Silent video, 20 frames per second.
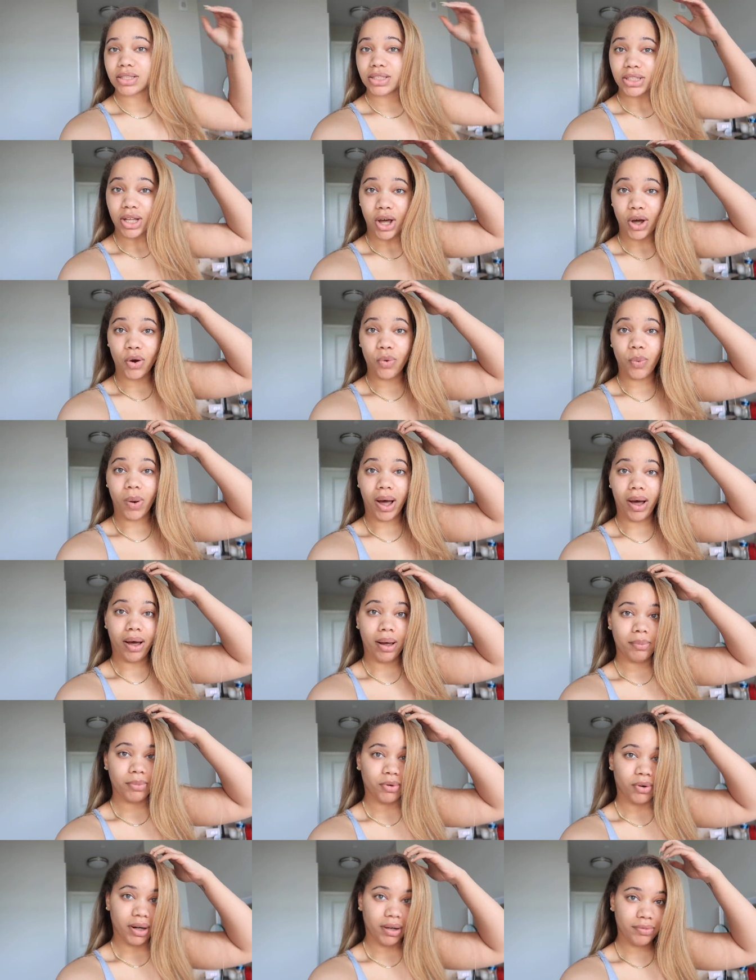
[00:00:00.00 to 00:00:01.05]
So while
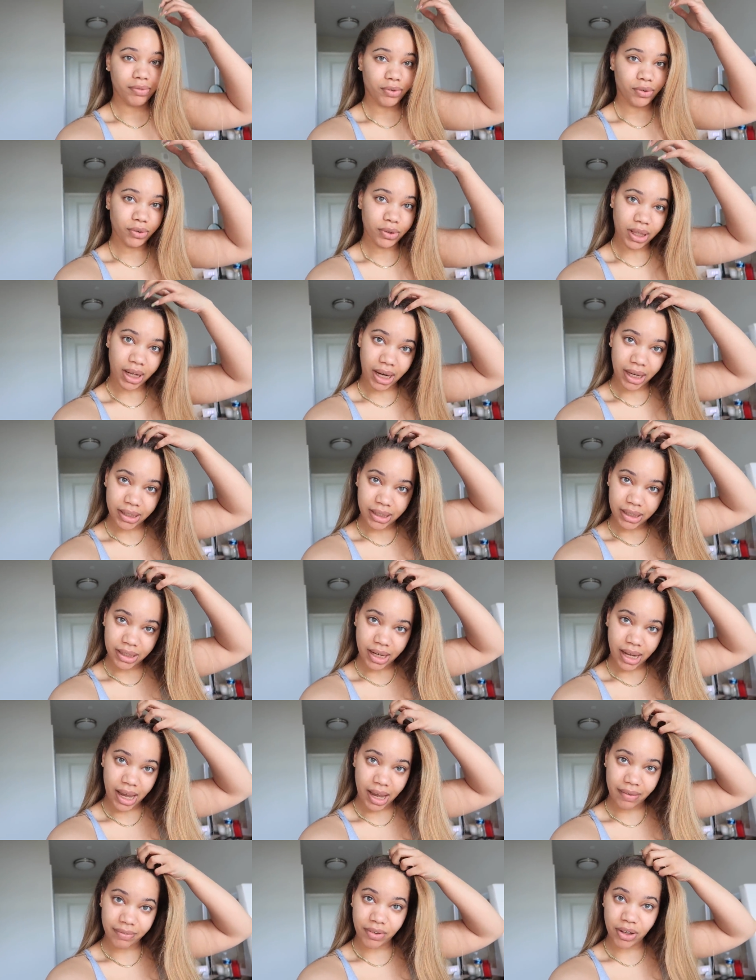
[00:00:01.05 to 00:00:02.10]
I'm grateful that I didn't
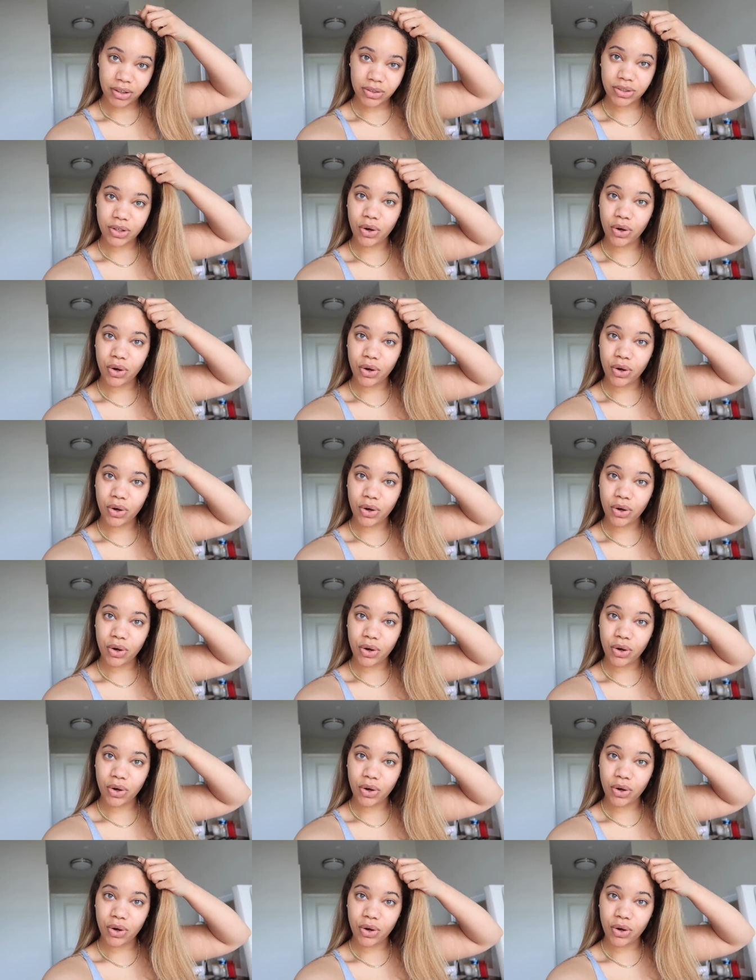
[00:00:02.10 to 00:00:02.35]
have those